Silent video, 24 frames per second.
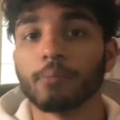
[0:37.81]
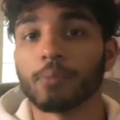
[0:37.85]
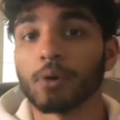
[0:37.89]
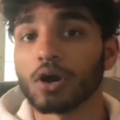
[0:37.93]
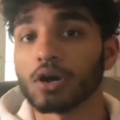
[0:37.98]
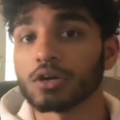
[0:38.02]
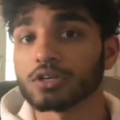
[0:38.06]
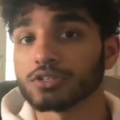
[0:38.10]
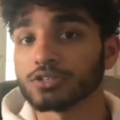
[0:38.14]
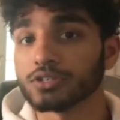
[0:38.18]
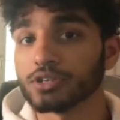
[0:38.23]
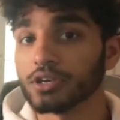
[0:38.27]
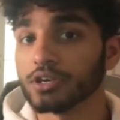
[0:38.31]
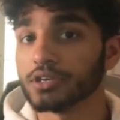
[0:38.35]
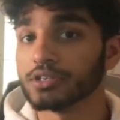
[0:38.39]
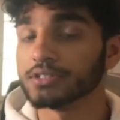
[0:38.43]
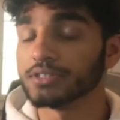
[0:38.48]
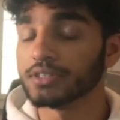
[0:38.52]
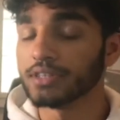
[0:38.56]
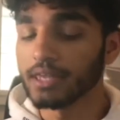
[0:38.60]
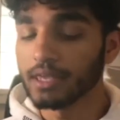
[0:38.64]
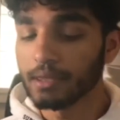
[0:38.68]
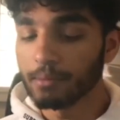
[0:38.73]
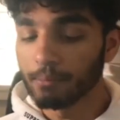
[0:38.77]
In the box,
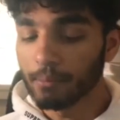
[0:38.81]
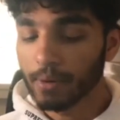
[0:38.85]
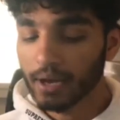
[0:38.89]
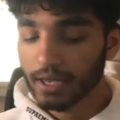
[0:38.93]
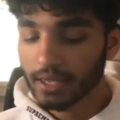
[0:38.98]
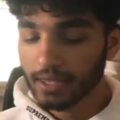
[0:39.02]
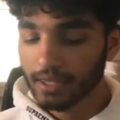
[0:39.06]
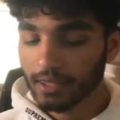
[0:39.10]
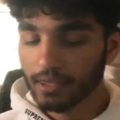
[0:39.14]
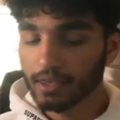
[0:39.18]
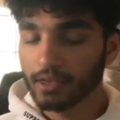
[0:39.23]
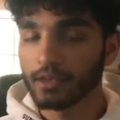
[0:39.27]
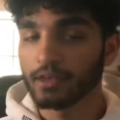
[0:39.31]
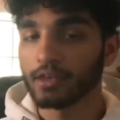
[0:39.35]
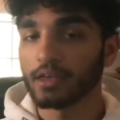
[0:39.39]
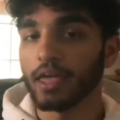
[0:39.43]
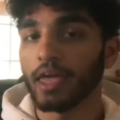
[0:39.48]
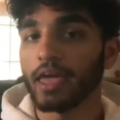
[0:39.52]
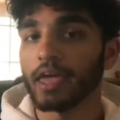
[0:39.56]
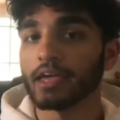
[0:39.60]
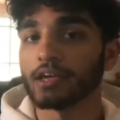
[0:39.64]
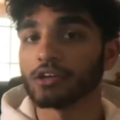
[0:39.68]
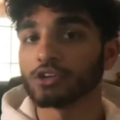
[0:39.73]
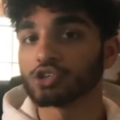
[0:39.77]
there's the mic,
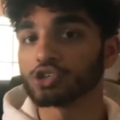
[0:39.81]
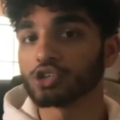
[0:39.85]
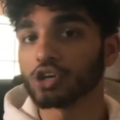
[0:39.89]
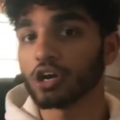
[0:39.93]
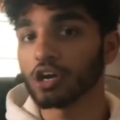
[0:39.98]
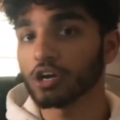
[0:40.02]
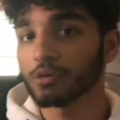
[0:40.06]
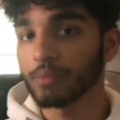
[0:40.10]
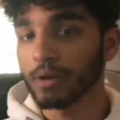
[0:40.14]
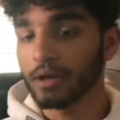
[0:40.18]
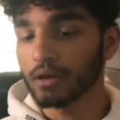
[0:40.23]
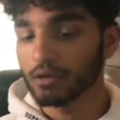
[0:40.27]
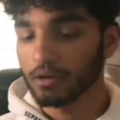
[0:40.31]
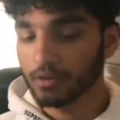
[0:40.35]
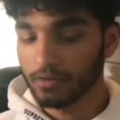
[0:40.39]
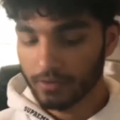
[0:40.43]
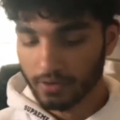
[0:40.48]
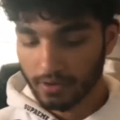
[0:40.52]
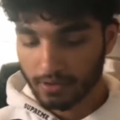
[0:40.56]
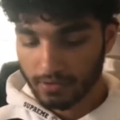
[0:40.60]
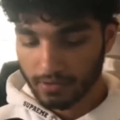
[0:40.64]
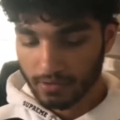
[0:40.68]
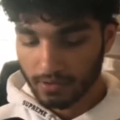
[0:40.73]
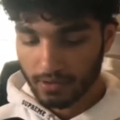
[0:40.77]
a shock
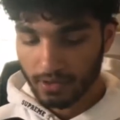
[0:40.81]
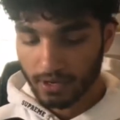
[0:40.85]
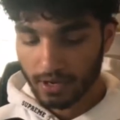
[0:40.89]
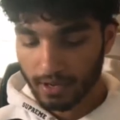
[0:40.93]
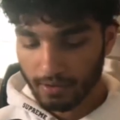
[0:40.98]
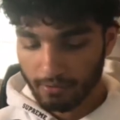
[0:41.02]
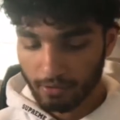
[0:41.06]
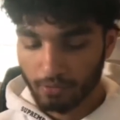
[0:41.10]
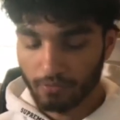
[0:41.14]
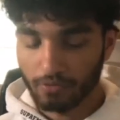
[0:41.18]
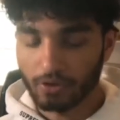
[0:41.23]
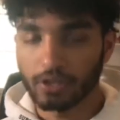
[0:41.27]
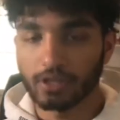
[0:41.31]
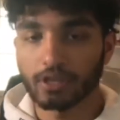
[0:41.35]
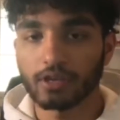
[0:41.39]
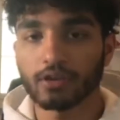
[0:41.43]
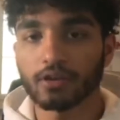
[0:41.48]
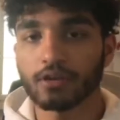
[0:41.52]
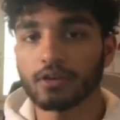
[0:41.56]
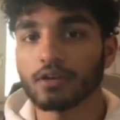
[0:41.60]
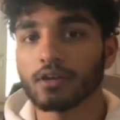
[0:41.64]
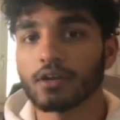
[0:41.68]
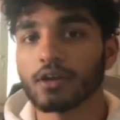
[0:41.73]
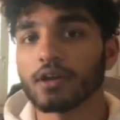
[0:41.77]
mount, as you can see that I have it over
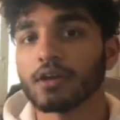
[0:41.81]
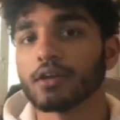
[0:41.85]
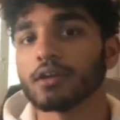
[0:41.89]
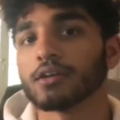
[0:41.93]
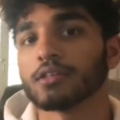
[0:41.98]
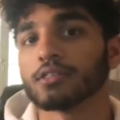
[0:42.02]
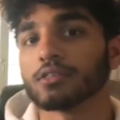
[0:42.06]
here,